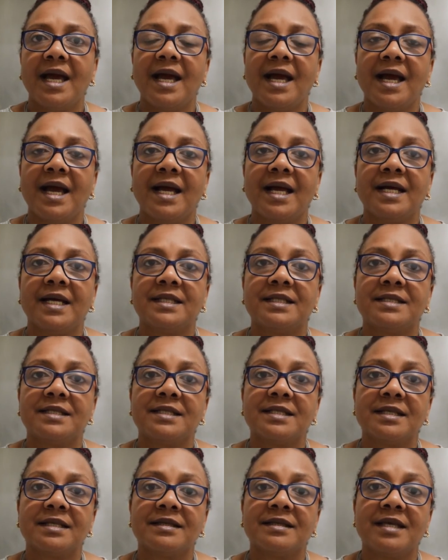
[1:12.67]

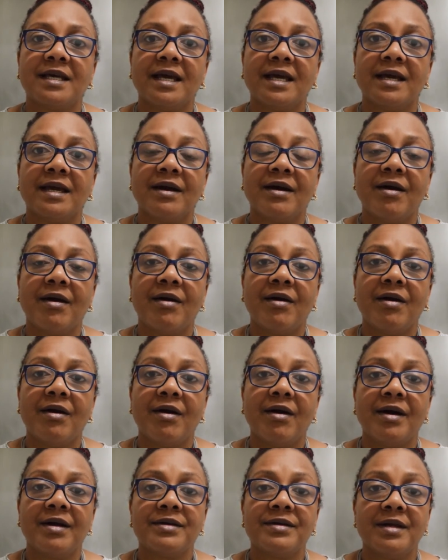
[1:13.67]
and there
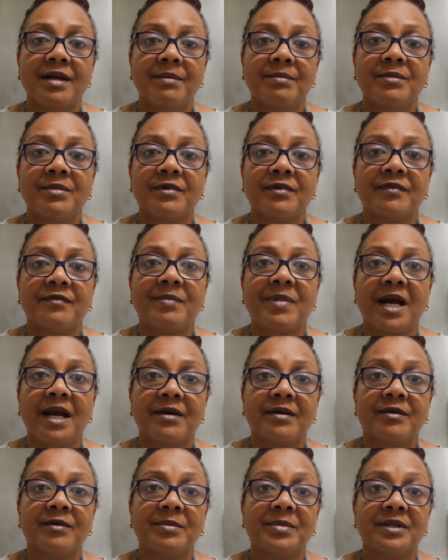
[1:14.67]
are a number of
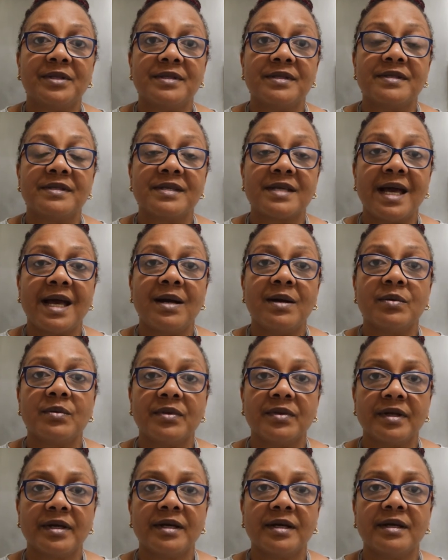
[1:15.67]
parabens
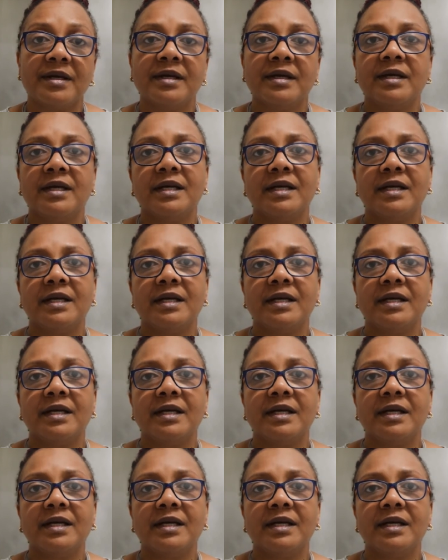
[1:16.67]
out there